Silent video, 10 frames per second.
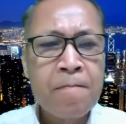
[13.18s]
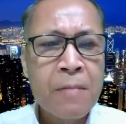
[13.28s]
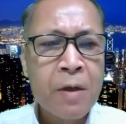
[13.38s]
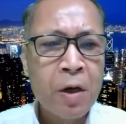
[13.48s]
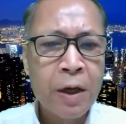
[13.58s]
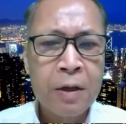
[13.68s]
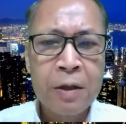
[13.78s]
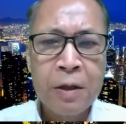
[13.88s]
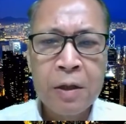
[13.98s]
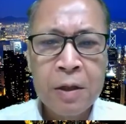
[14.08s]
Okay,
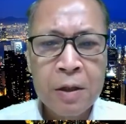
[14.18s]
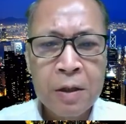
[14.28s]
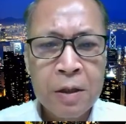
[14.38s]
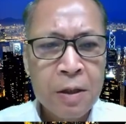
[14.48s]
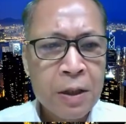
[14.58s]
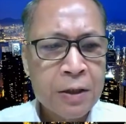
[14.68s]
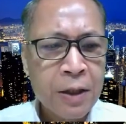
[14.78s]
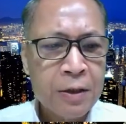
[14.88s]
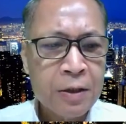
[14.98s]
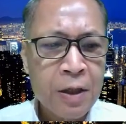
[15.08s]
let's
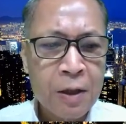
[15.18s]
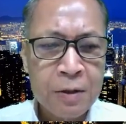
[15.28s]
get started.